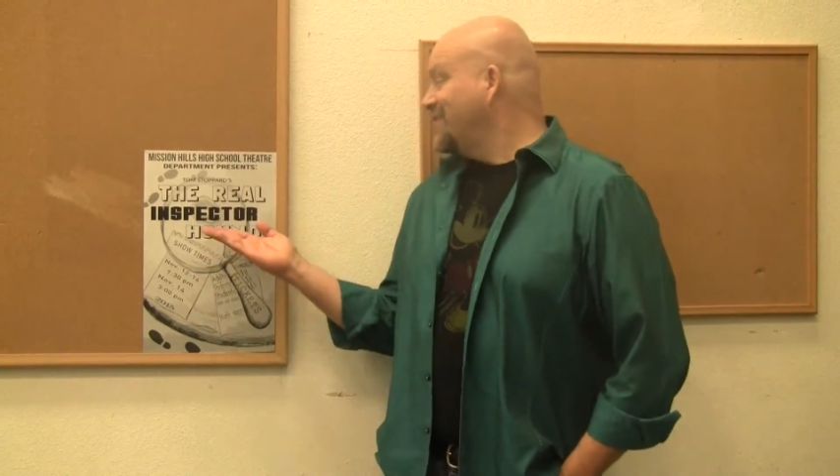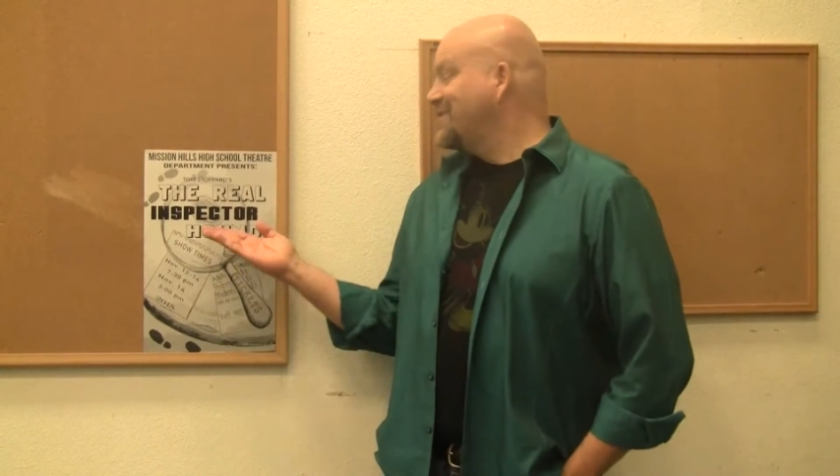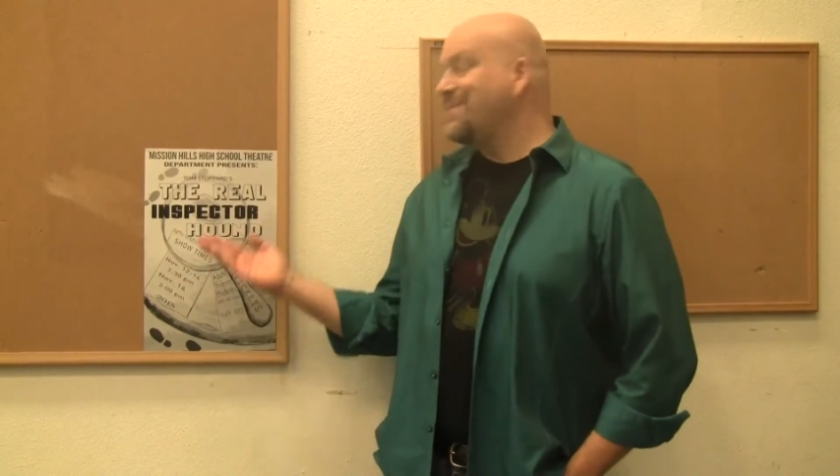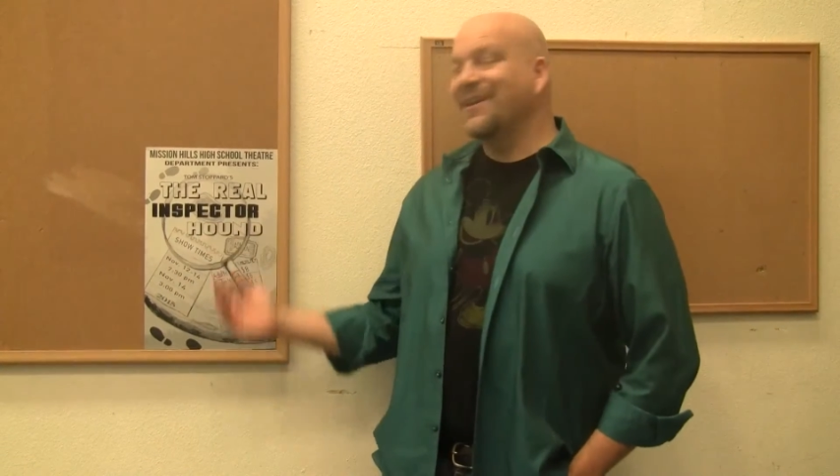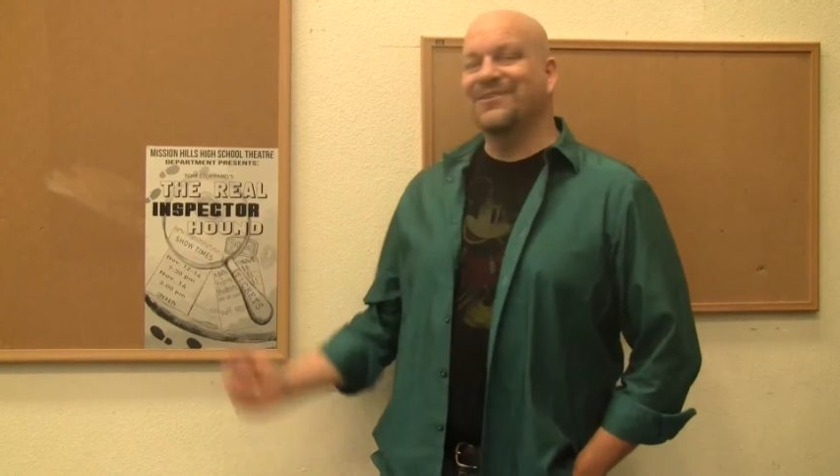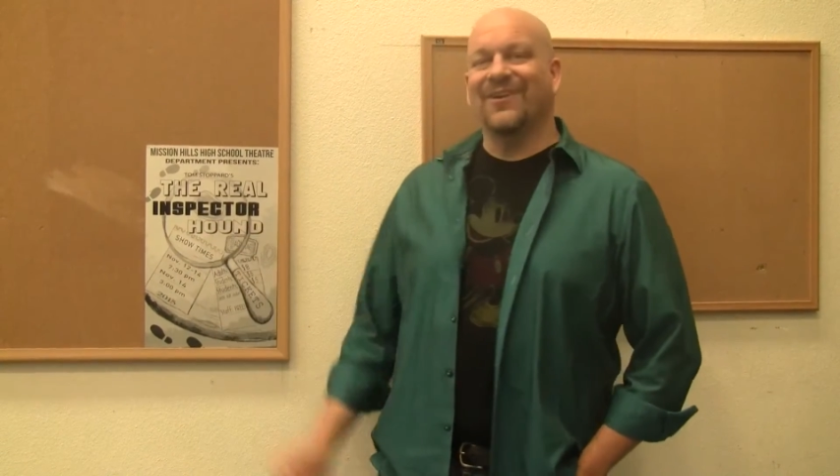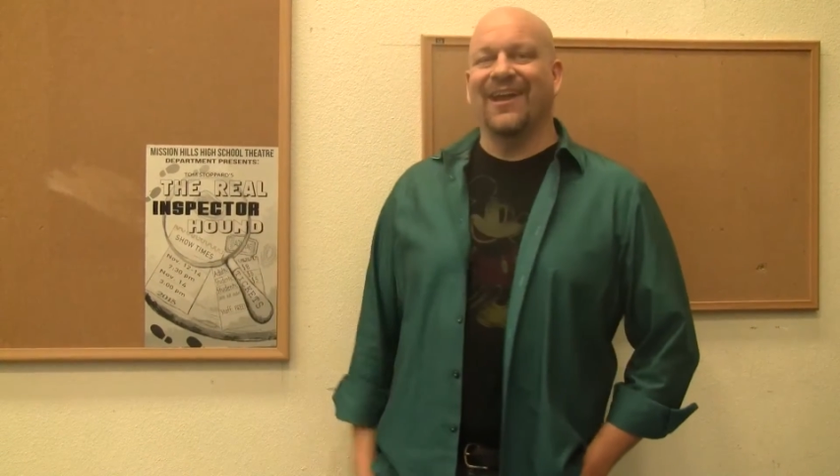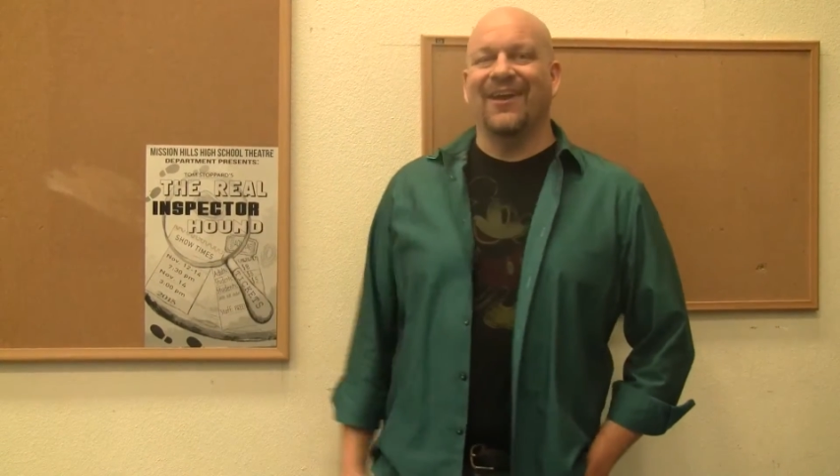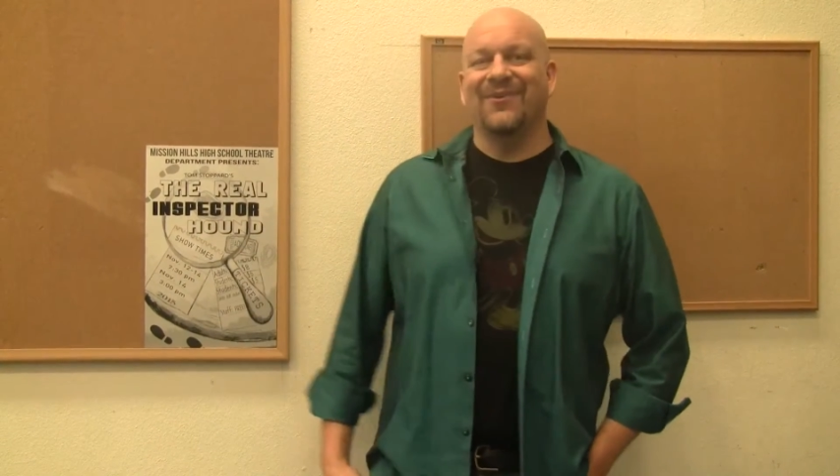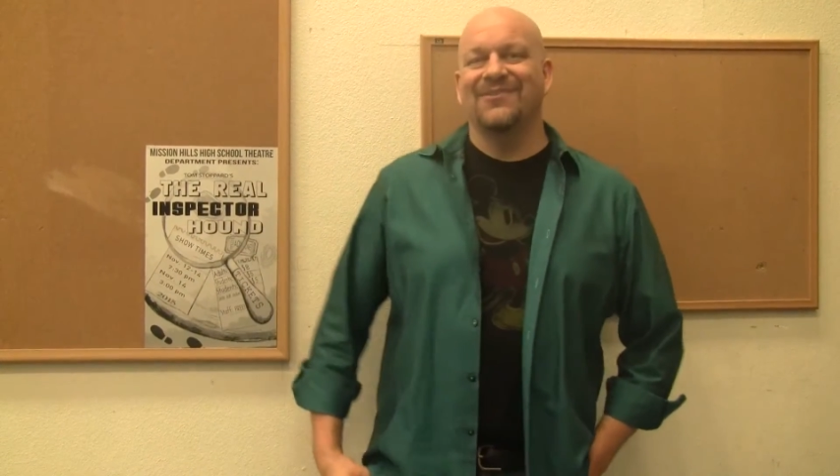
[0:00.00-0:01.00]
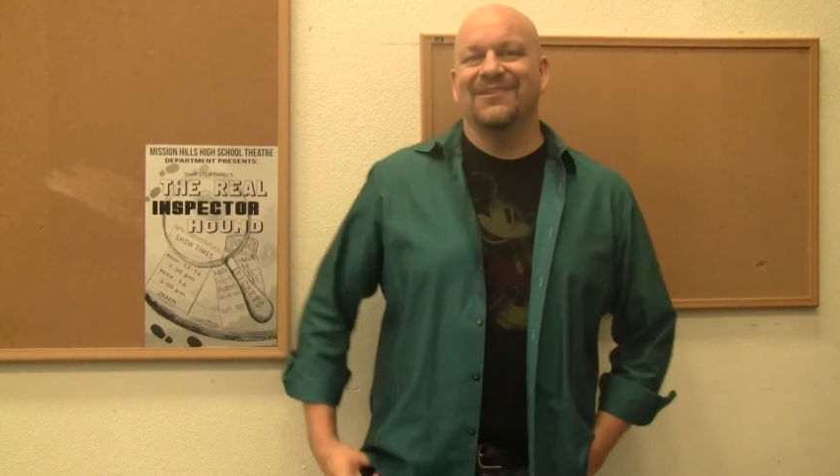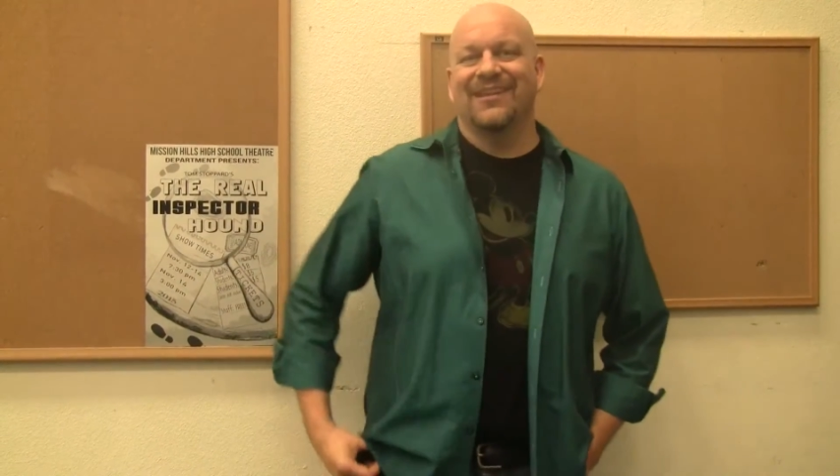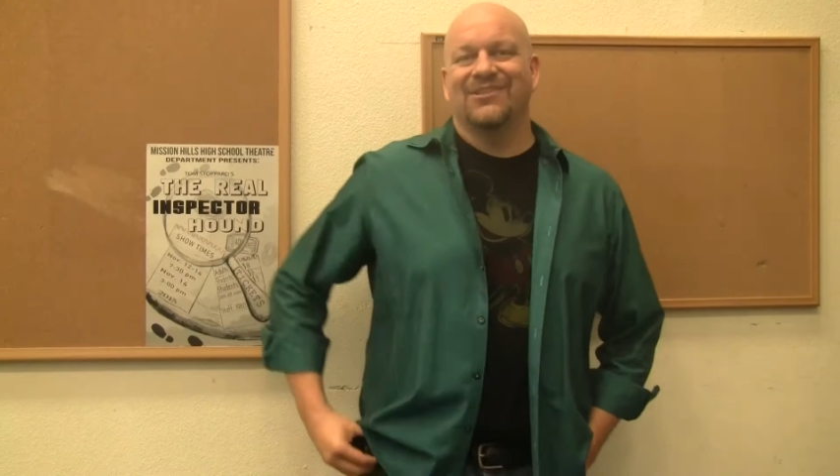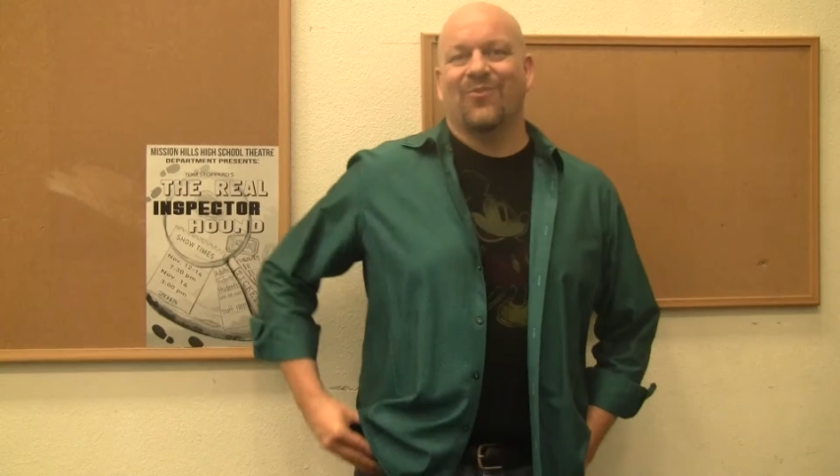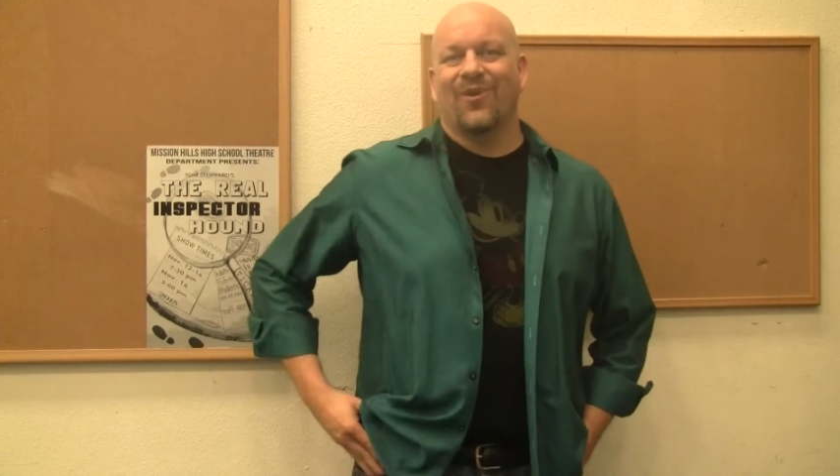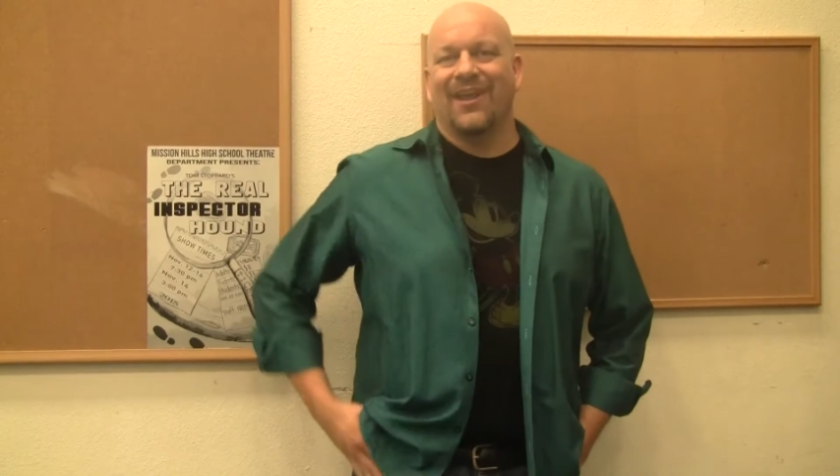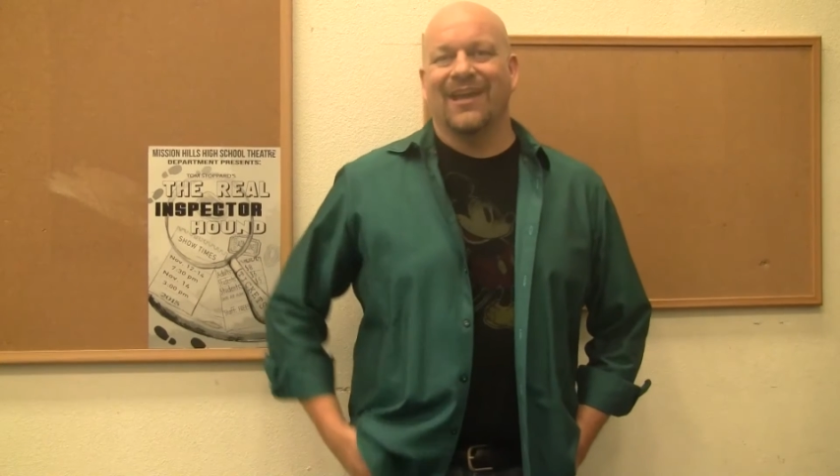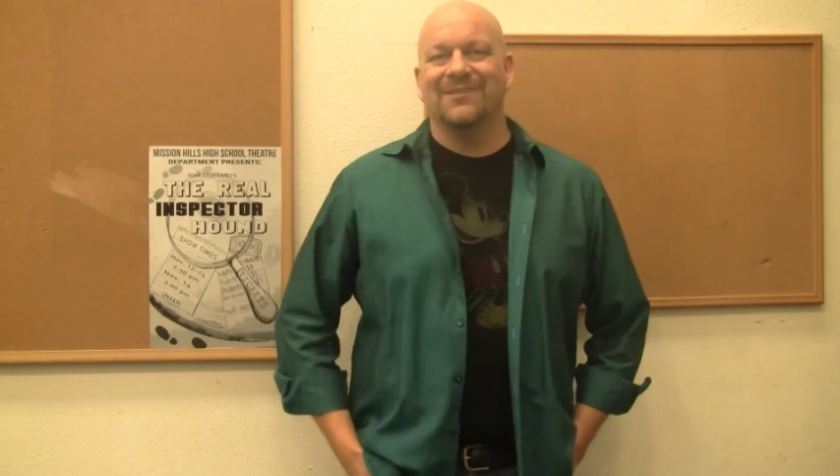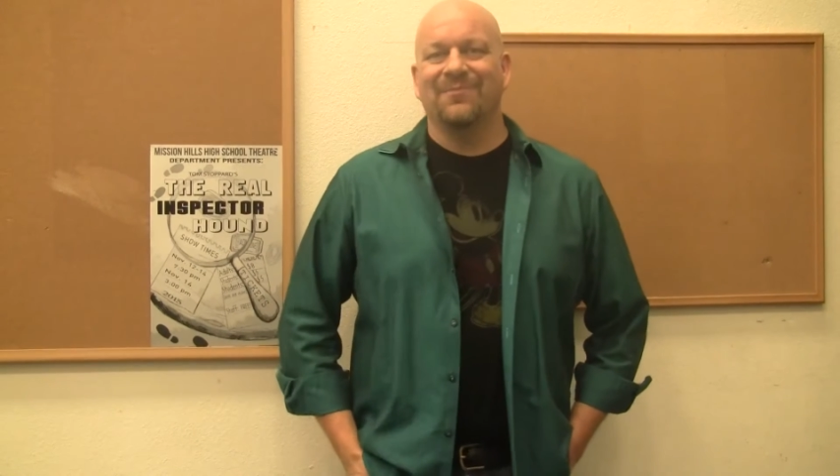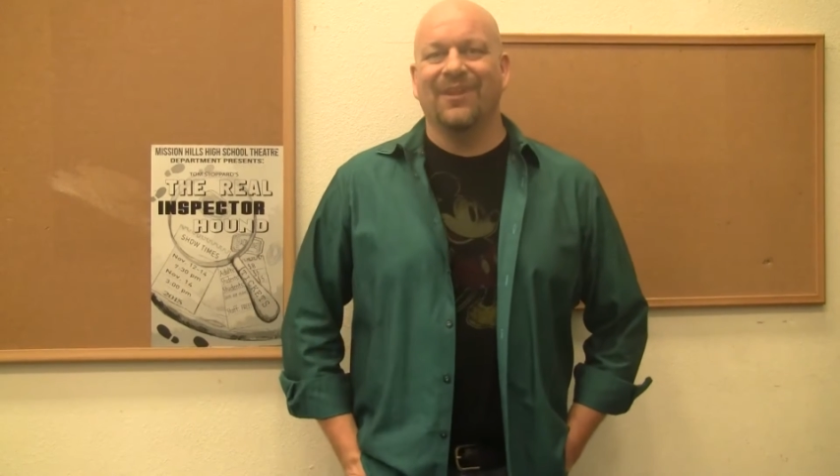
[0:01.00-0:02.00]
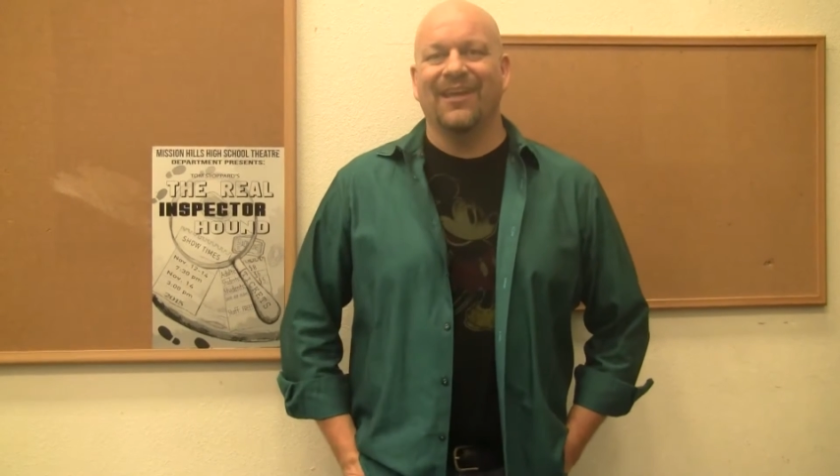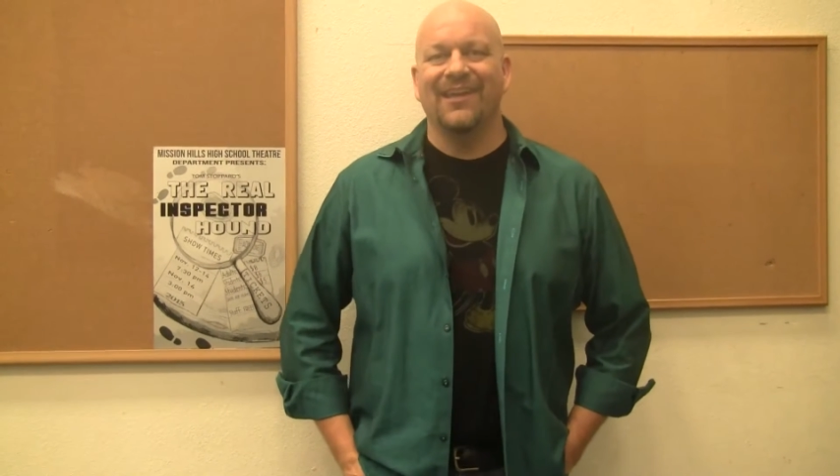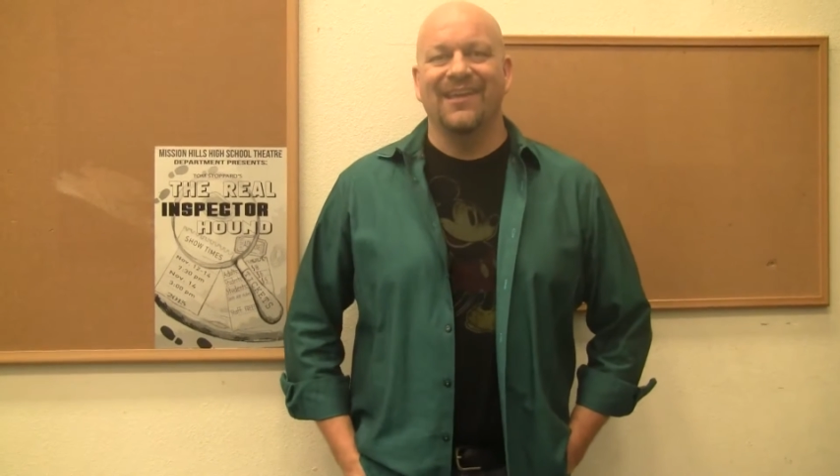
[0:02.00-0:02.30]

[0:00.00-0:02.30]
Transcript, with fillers: Inspector Hound. It's a one-act play